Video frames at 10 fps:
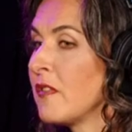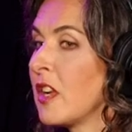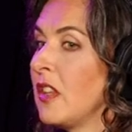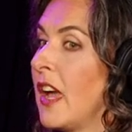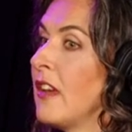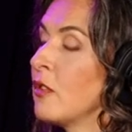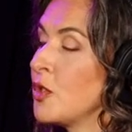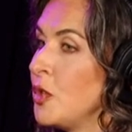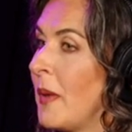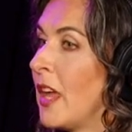of their life or
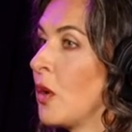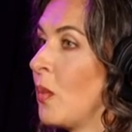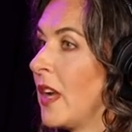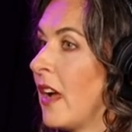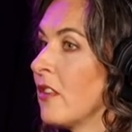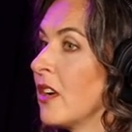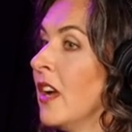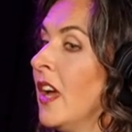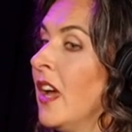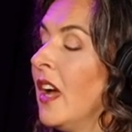two men or whatever.
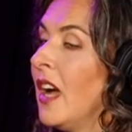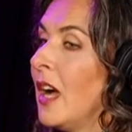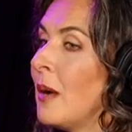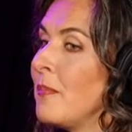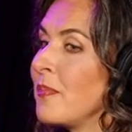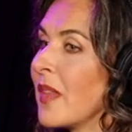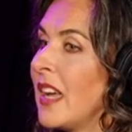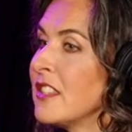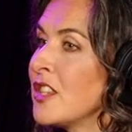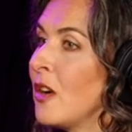Um,
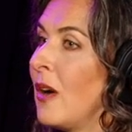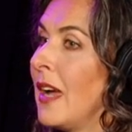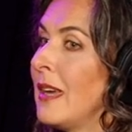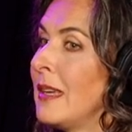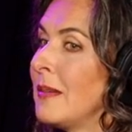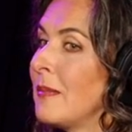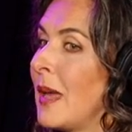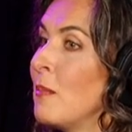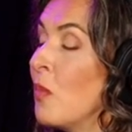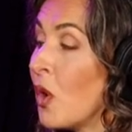and so I
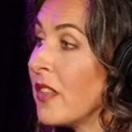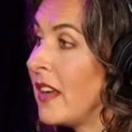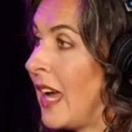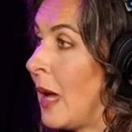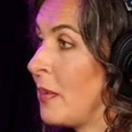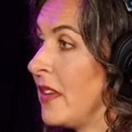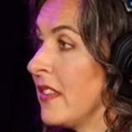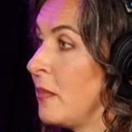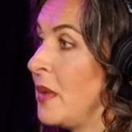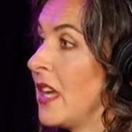am more than happy to
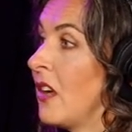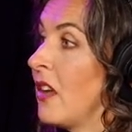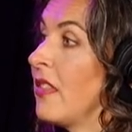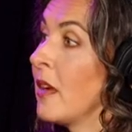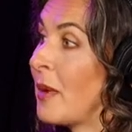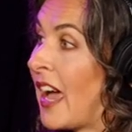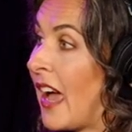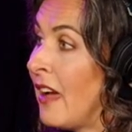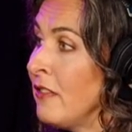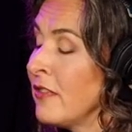speak out on their
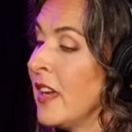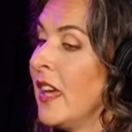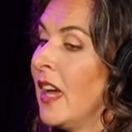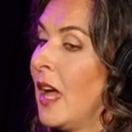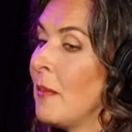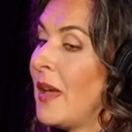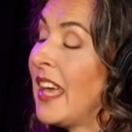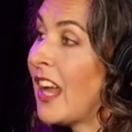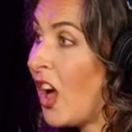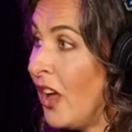behalf. Um,
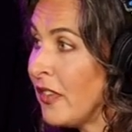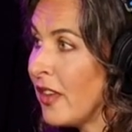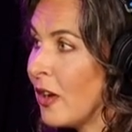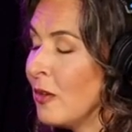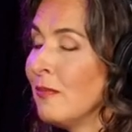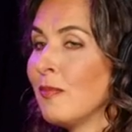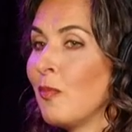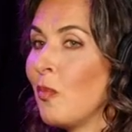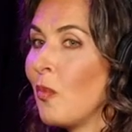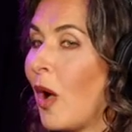and I also
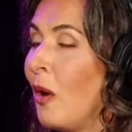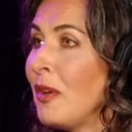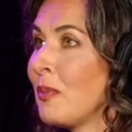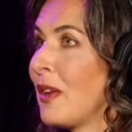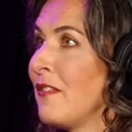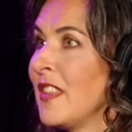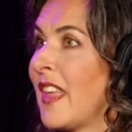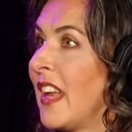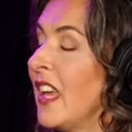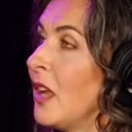always want to fit
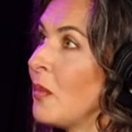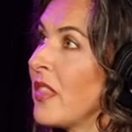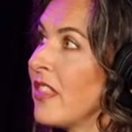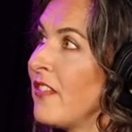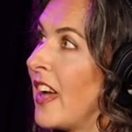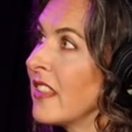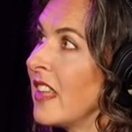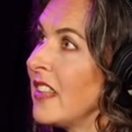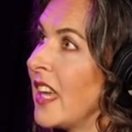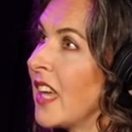that in with the fact
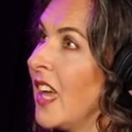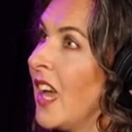that, like,